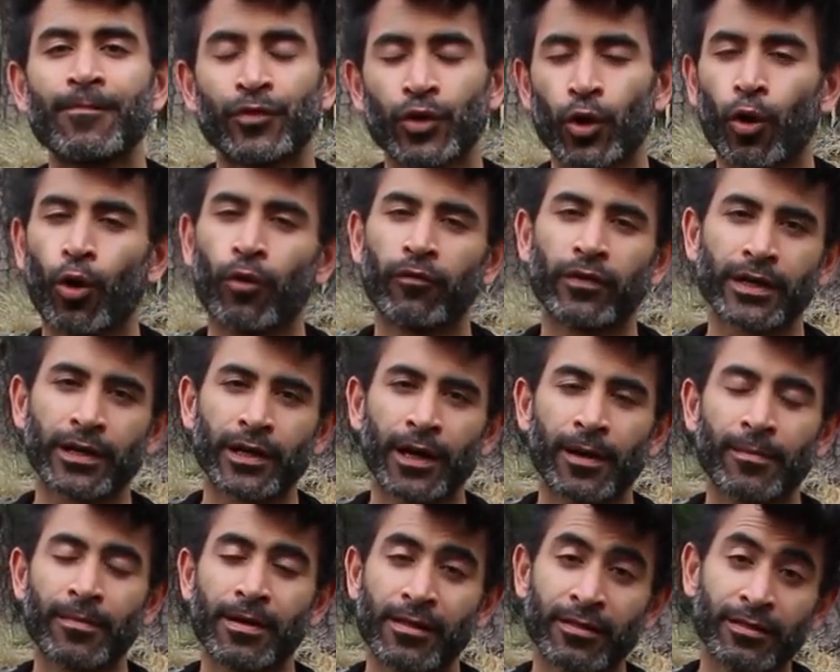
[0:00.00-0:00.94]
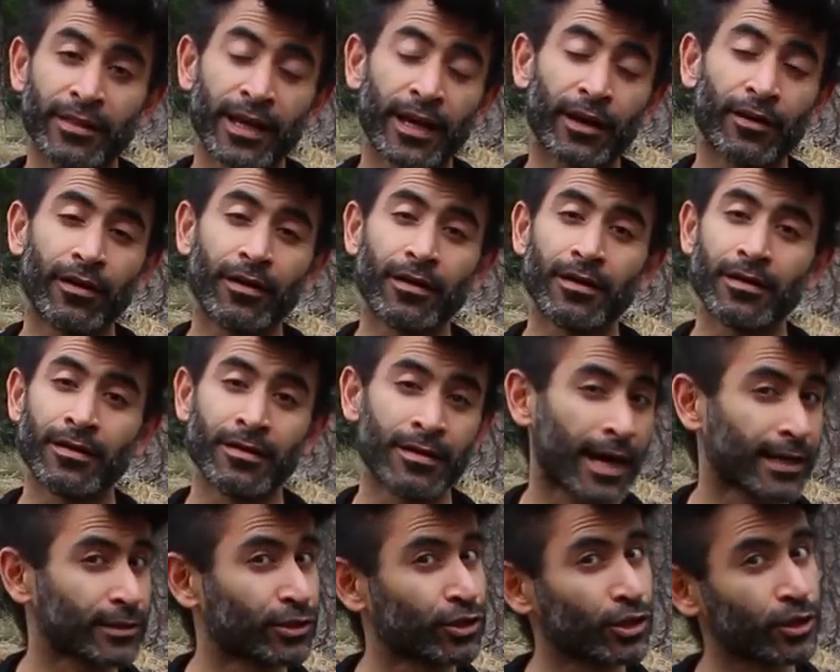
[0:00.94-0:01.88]
to overcome their
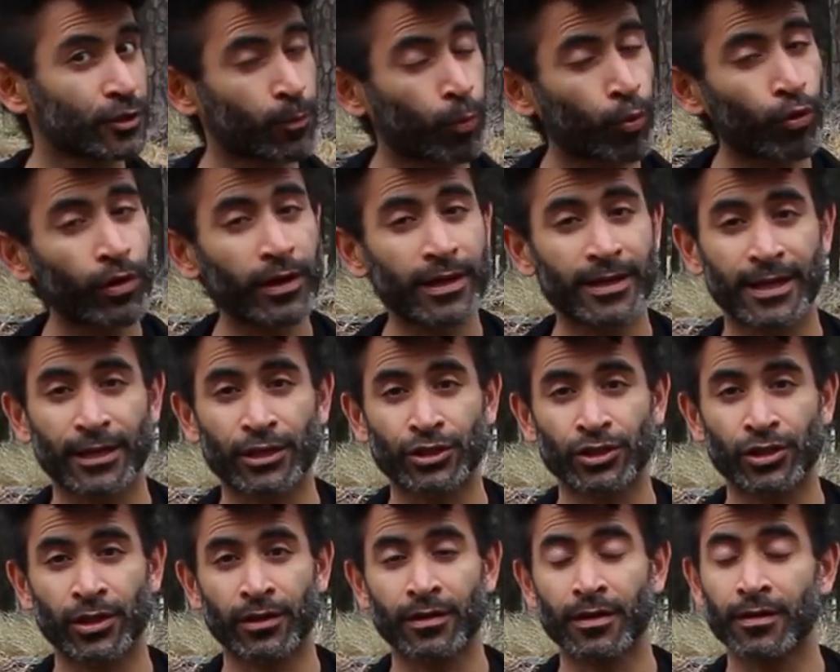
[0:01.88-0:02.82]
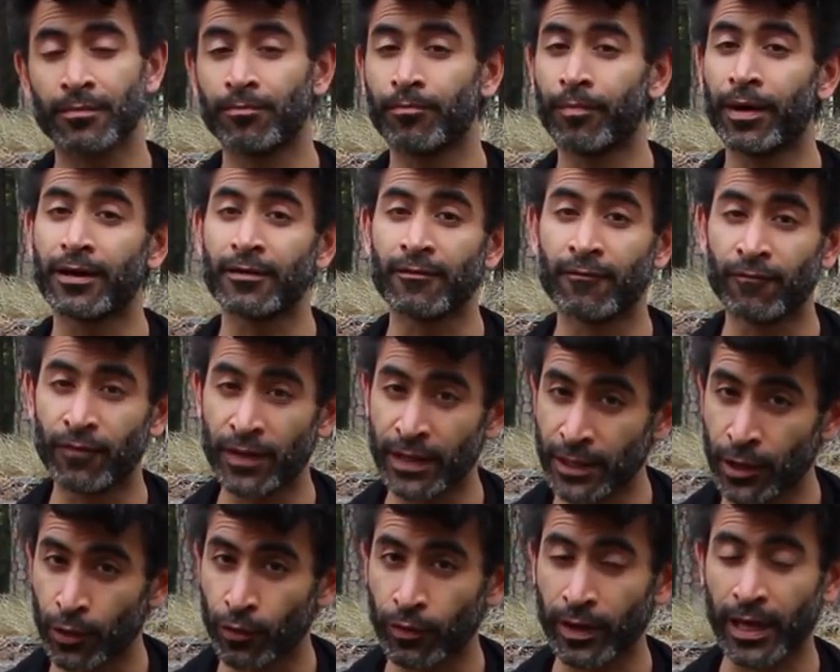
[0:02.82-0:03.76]
not just porn addiction, but
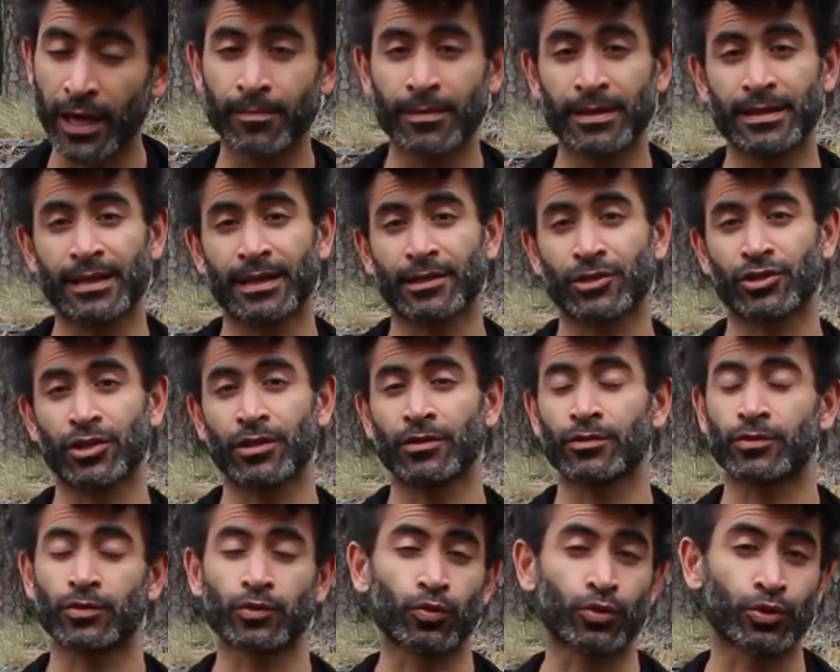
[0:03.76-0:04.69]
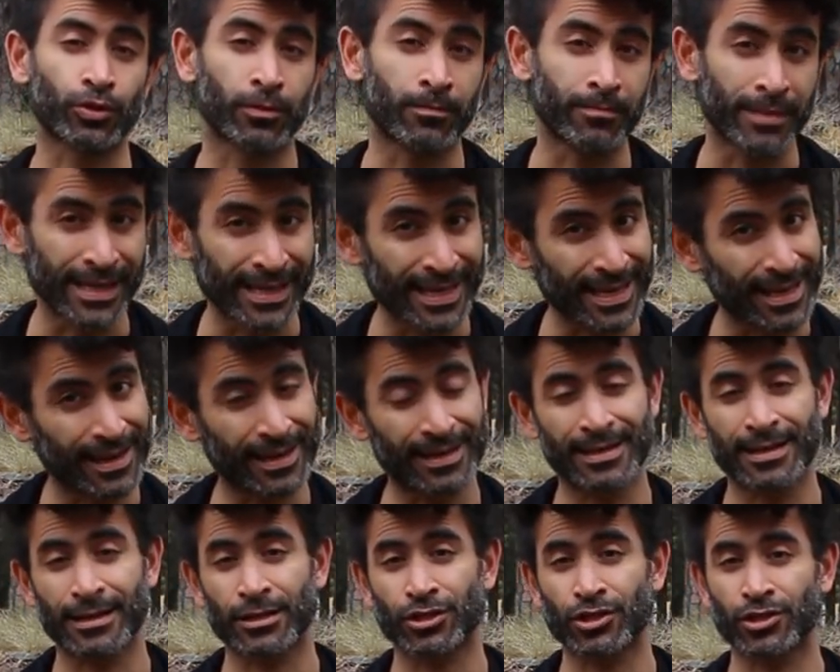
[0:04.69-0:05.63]
video game addiction, social media
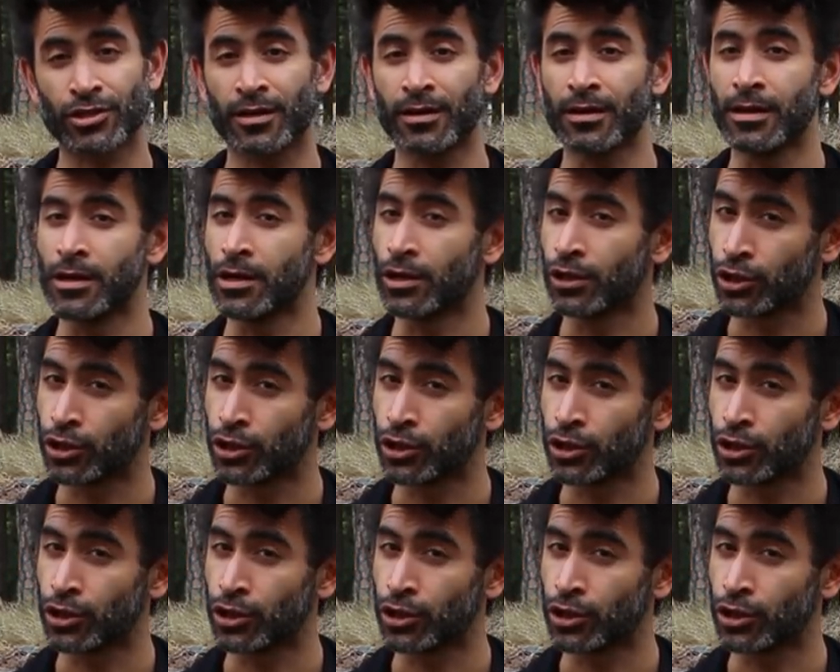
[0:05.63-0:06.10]
addiction,